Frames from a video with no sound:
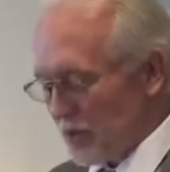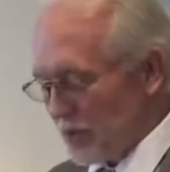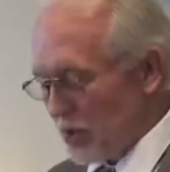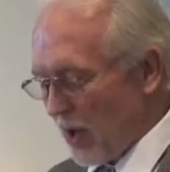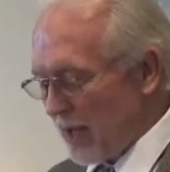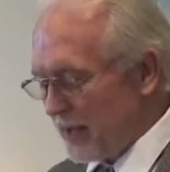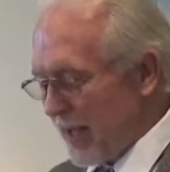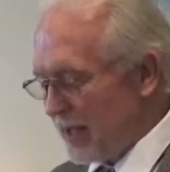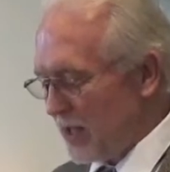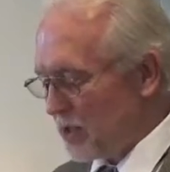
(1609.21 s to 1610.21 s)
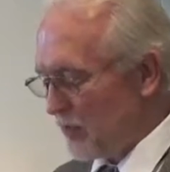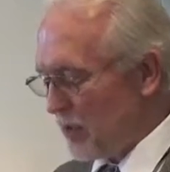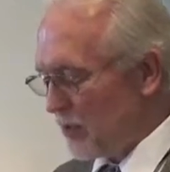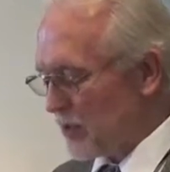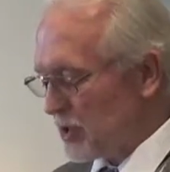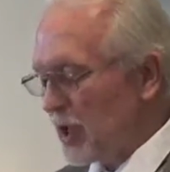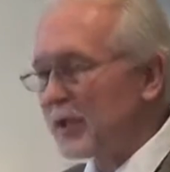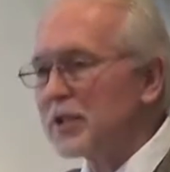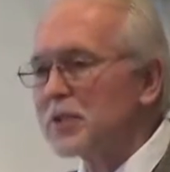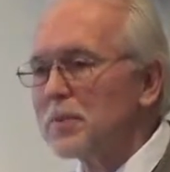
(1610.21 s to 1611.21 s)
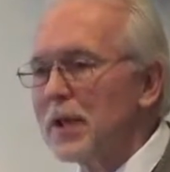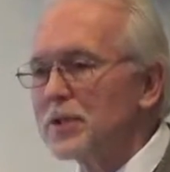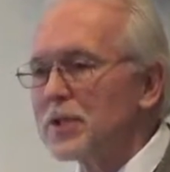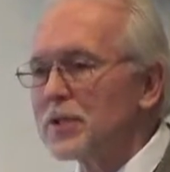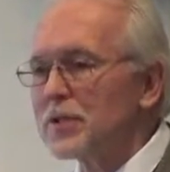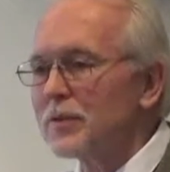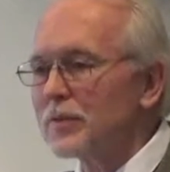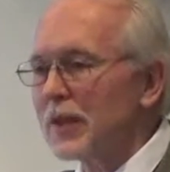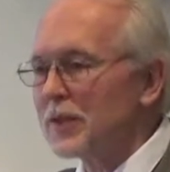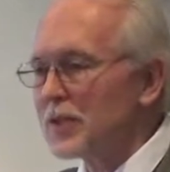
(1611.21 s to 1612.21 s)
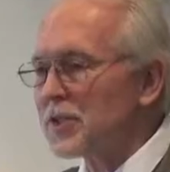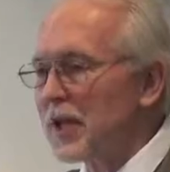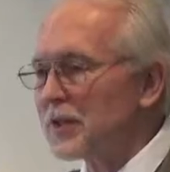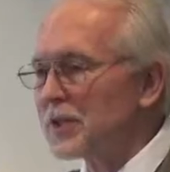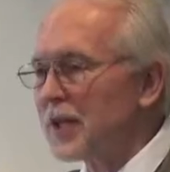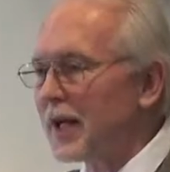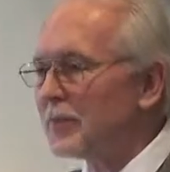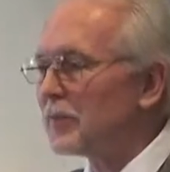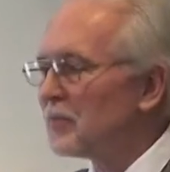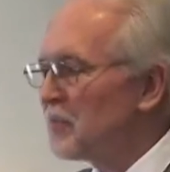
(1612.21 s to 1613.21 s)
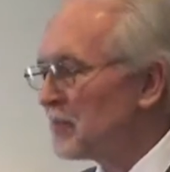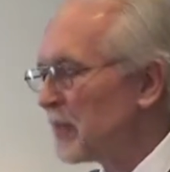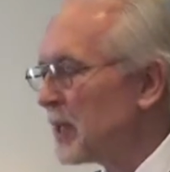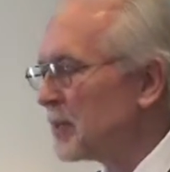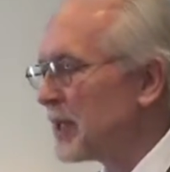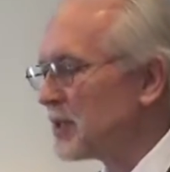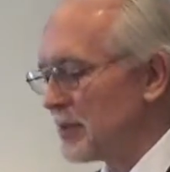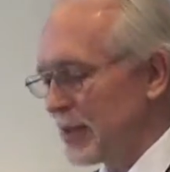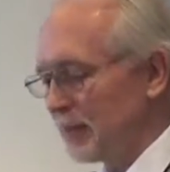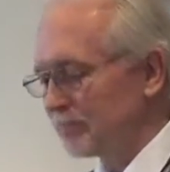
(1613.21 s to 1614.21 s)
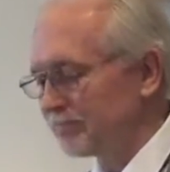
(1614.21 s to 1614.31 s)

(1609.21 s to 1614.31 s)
So I thank each of you for sharing this message and this sacred time. Blessed be.